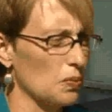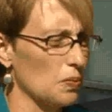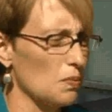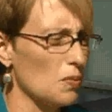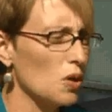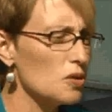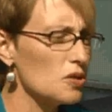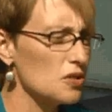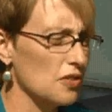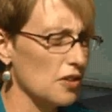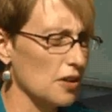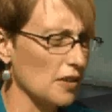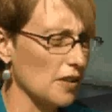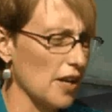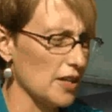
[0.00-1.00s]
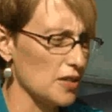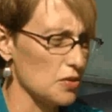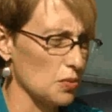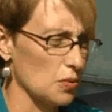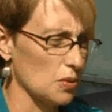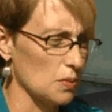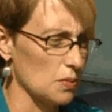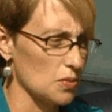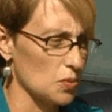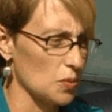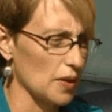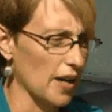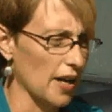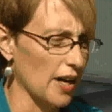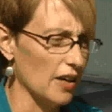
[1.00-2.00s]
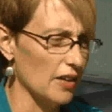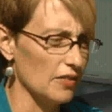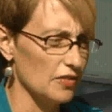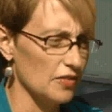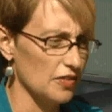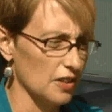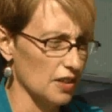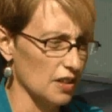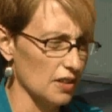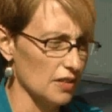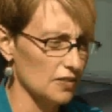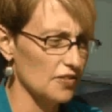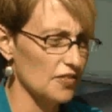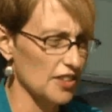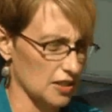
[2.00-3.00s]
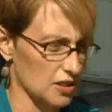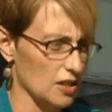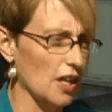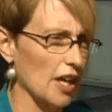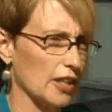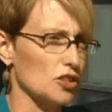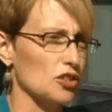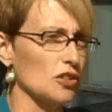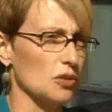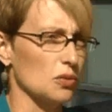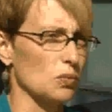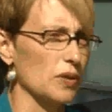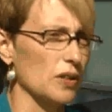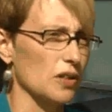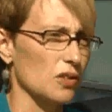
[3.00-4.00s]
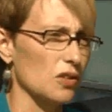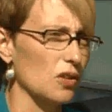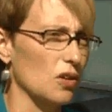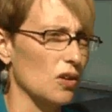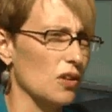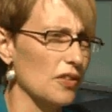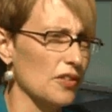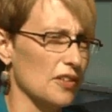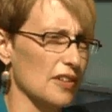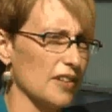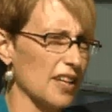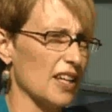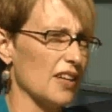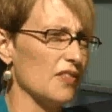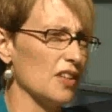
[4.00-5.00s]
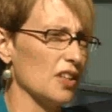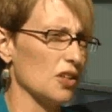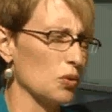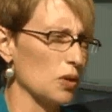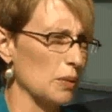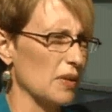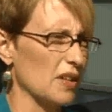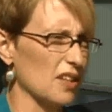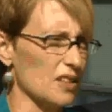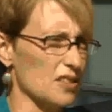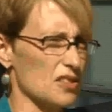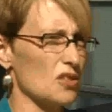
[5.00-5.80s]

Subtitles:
most of our classrooms we have a fixed lectern where all the AV equipment is,